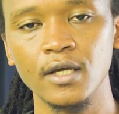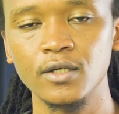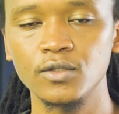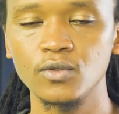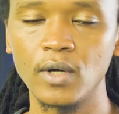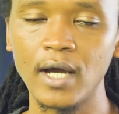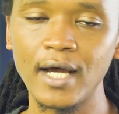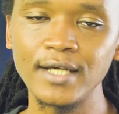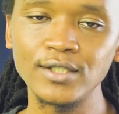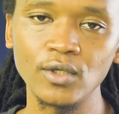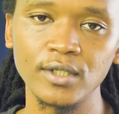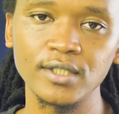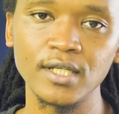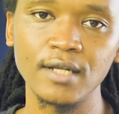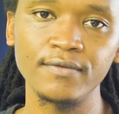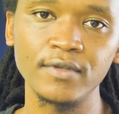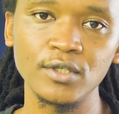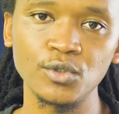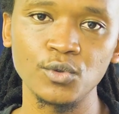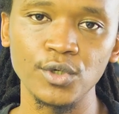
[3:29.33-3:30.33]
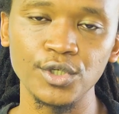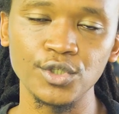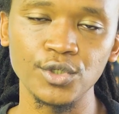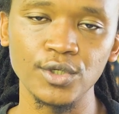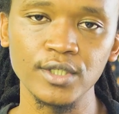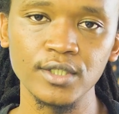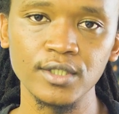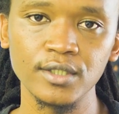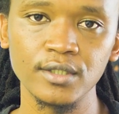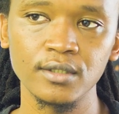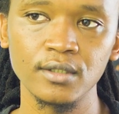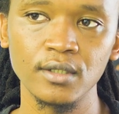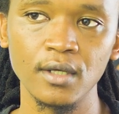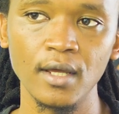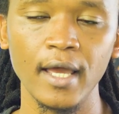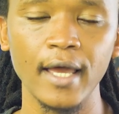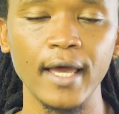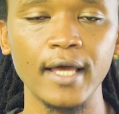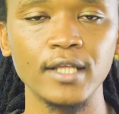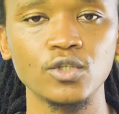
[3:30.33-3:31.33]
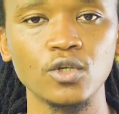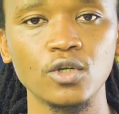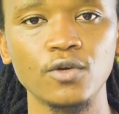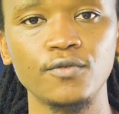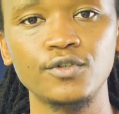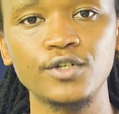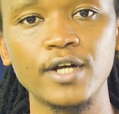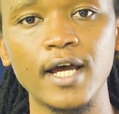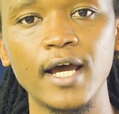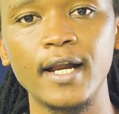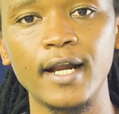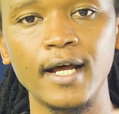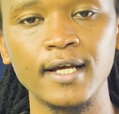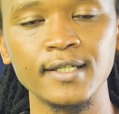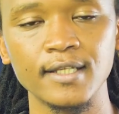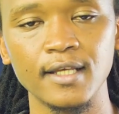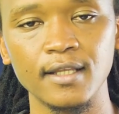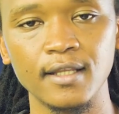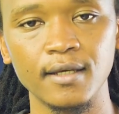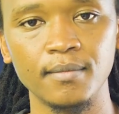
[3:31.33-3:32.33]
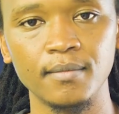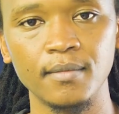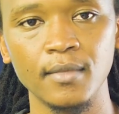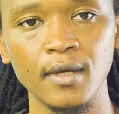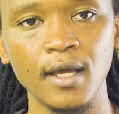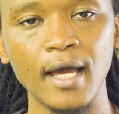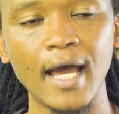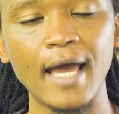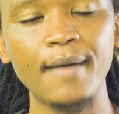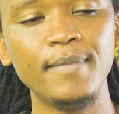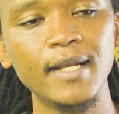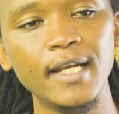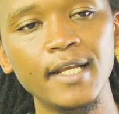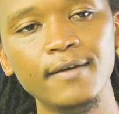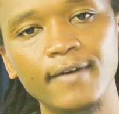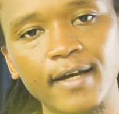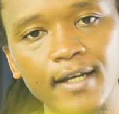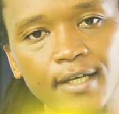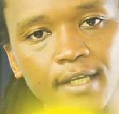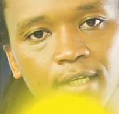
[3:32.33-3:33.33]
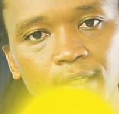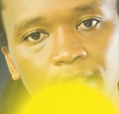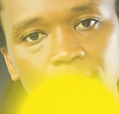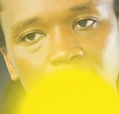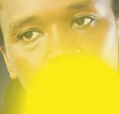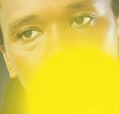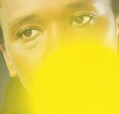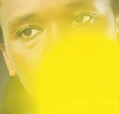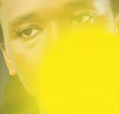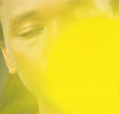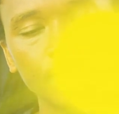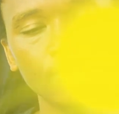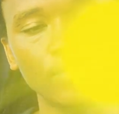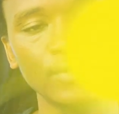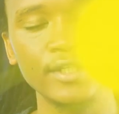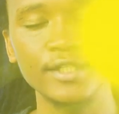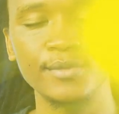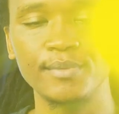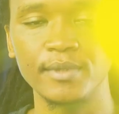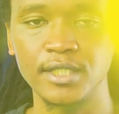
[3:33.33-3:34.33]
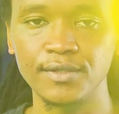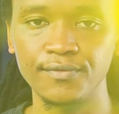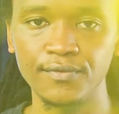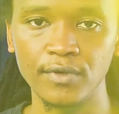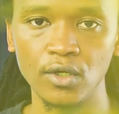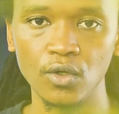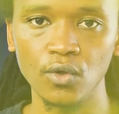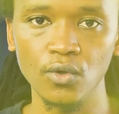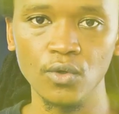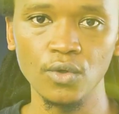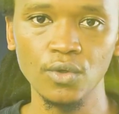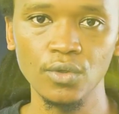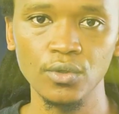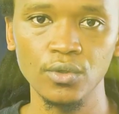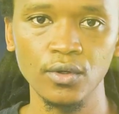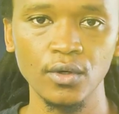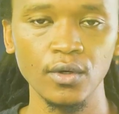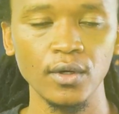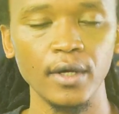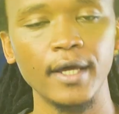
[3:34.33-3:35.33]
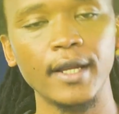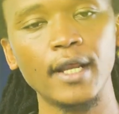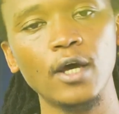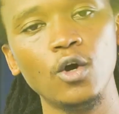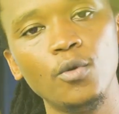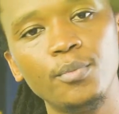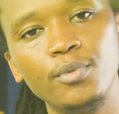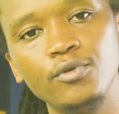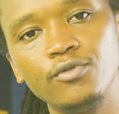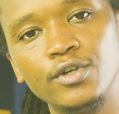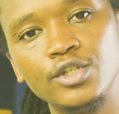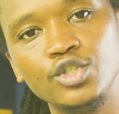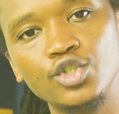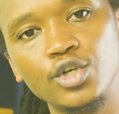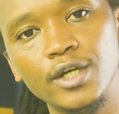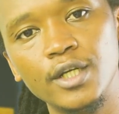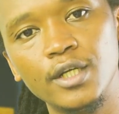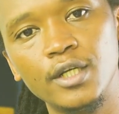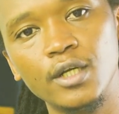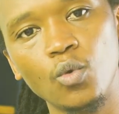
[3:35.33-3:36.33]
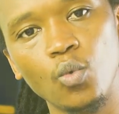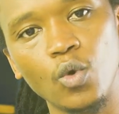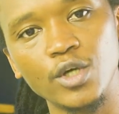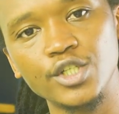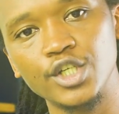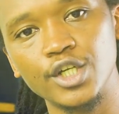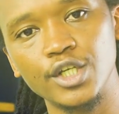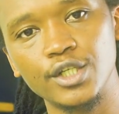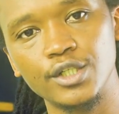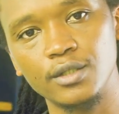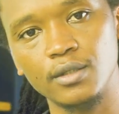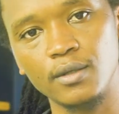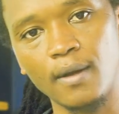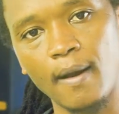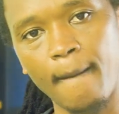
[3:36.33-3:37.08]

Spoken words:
So ask yourself these questions and sort of try and answer them. I believe I did this for this specific logo, and I hope you've enjoyed watching it.